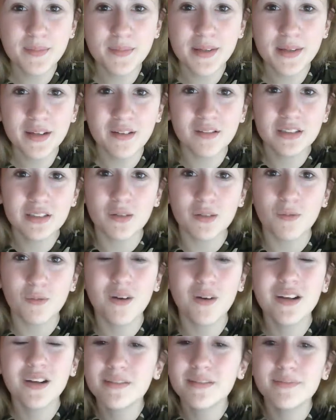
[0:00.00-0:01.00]
Hey girls,
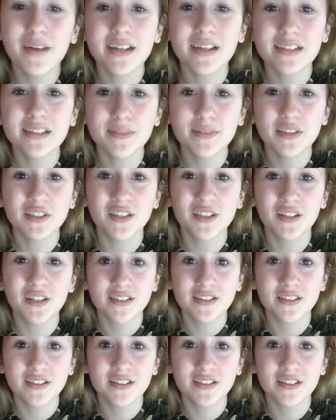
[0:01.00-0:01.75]
welcome back to my channel.